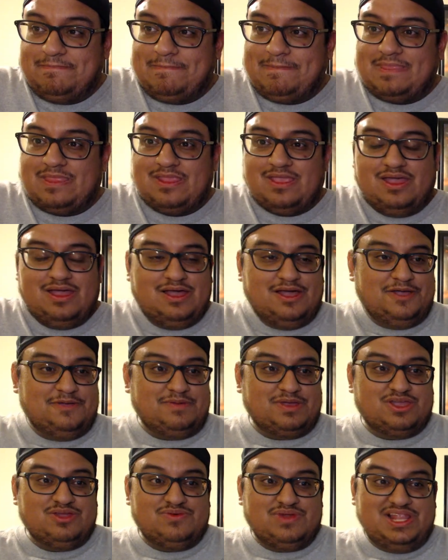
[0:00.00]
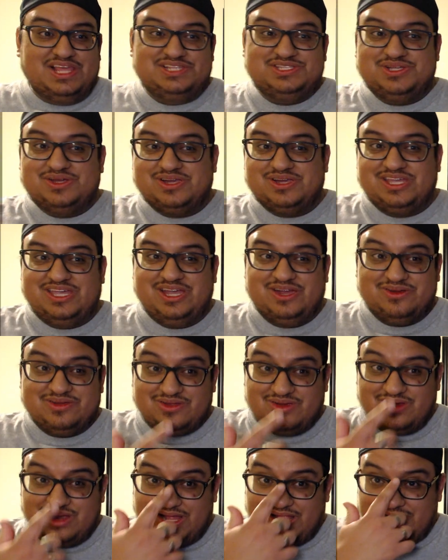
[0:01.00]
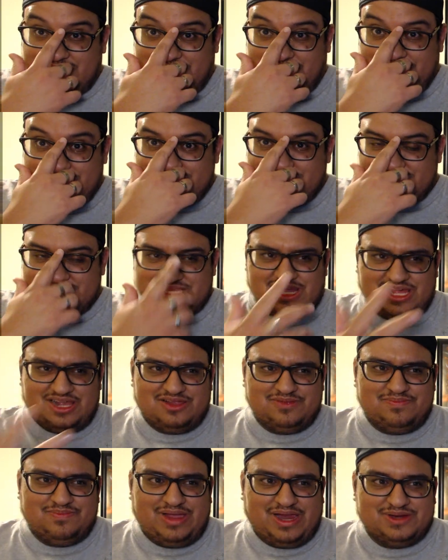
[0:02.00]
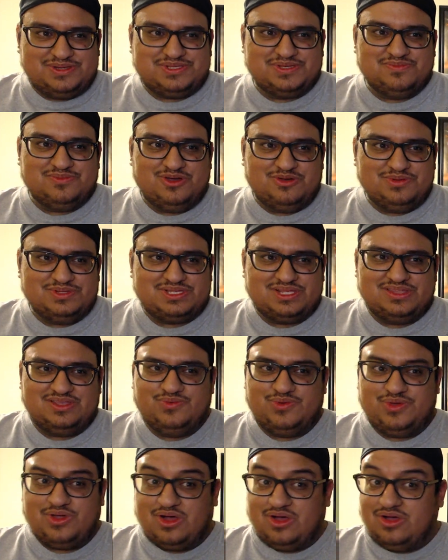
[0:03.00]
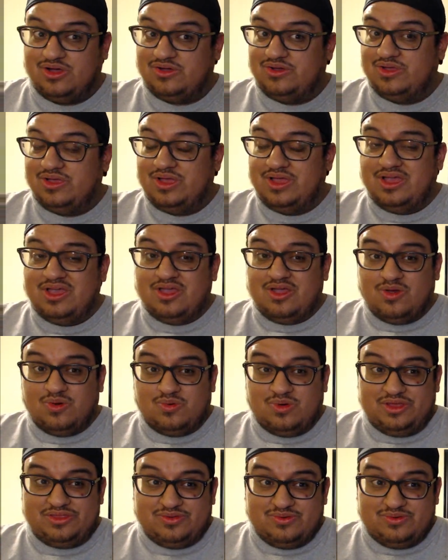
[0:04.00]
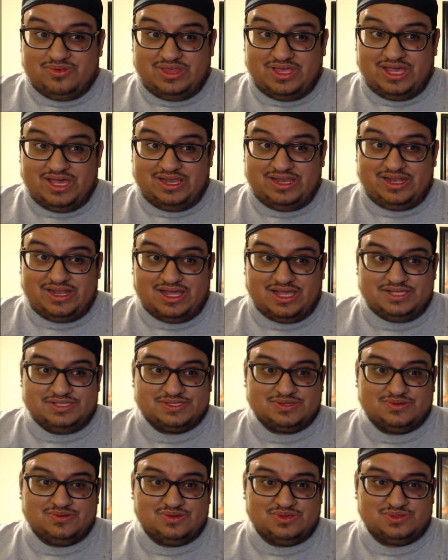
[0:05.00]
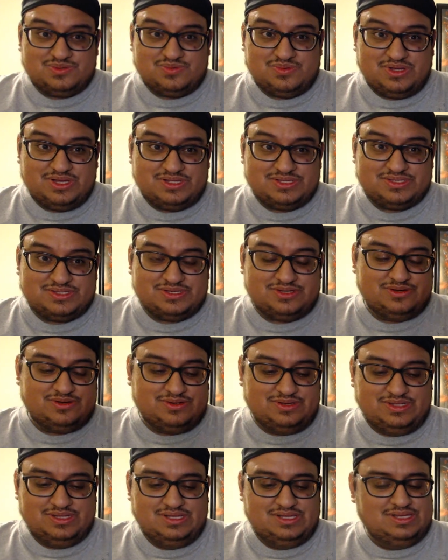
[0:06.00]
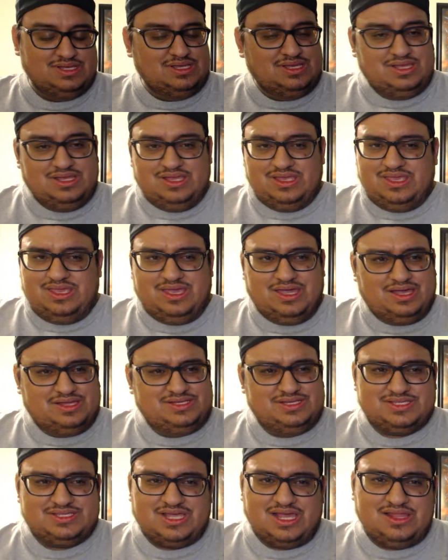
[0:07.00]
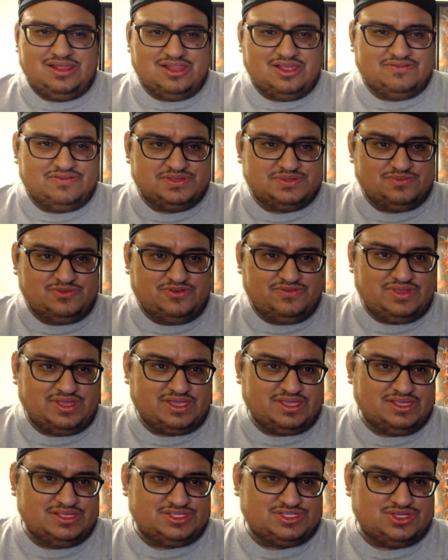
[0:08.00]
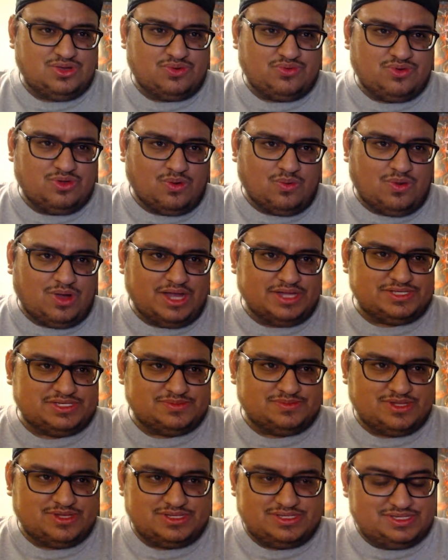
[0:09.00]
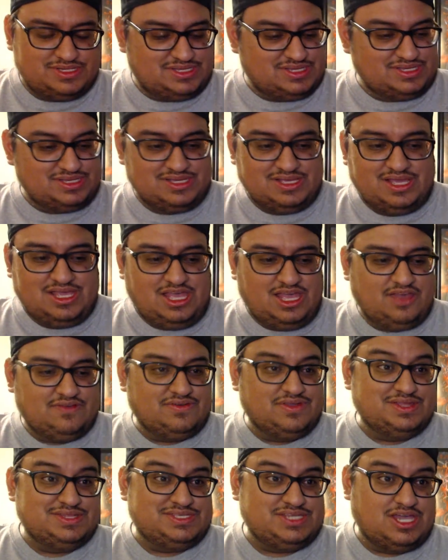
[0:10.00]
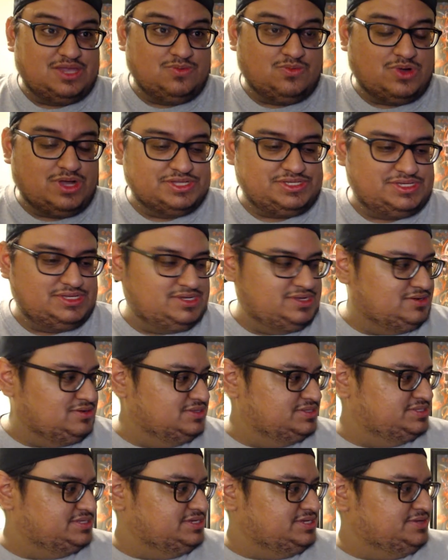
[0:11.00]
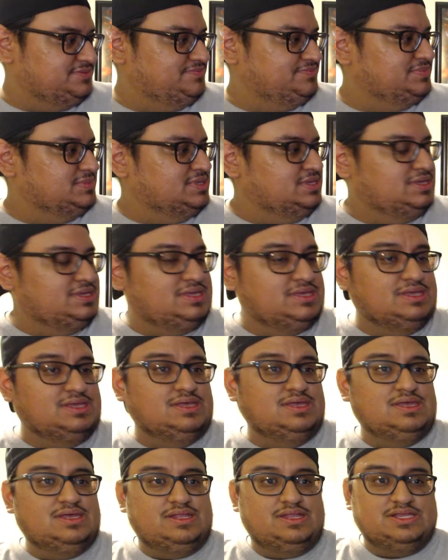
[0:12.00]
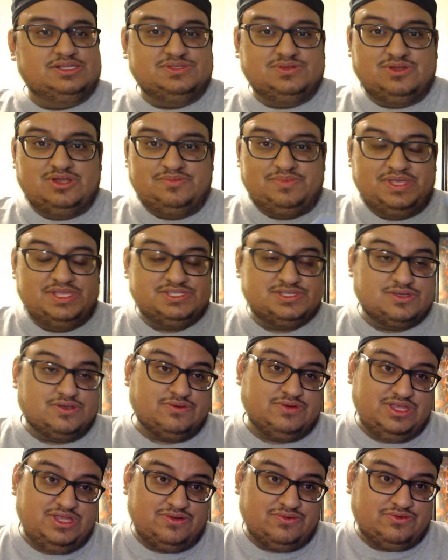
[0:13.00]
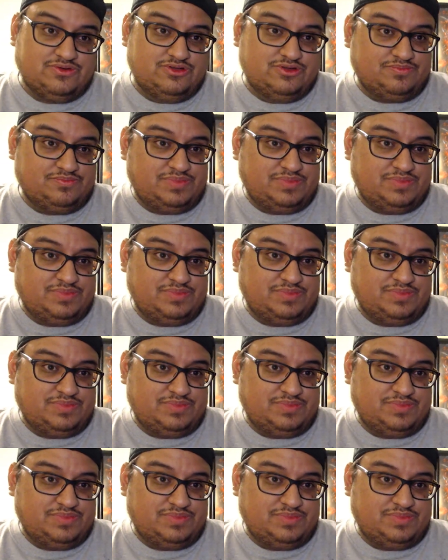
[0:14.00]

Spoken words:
I can relate to her character a lot. She has a lot of embarrassing moments. I think we all went through that in high school as well. So yeah, I love this movie. It's so rewatchable. I just have a good time watching it all the time. Next one up is Green Room.